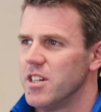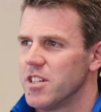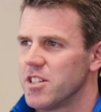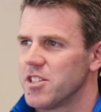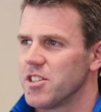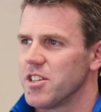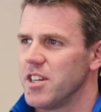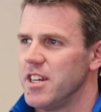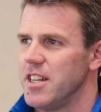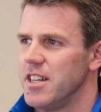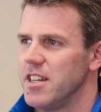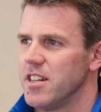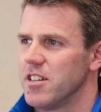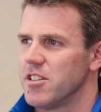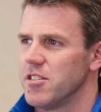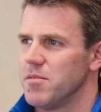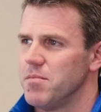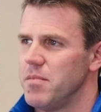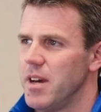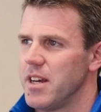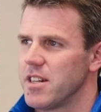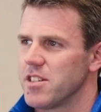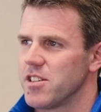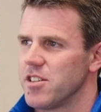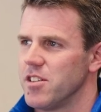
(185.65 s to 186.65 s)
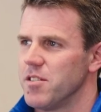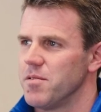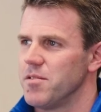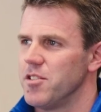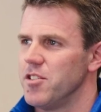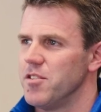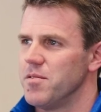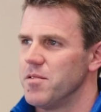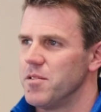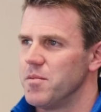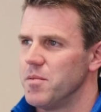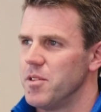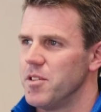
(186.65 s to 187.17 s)
to get into Bachelor of
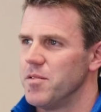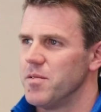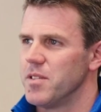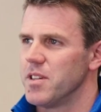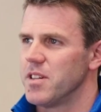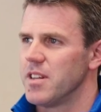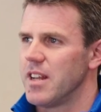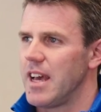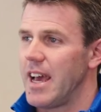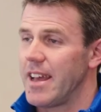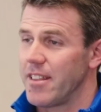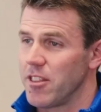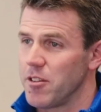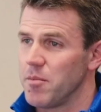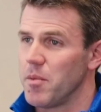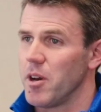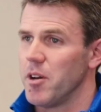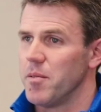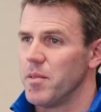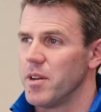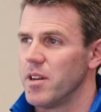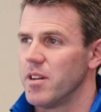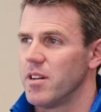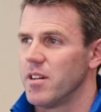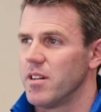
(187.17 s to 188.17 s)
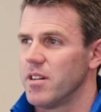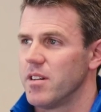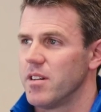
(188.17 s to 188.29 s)
Human Movement at the moment.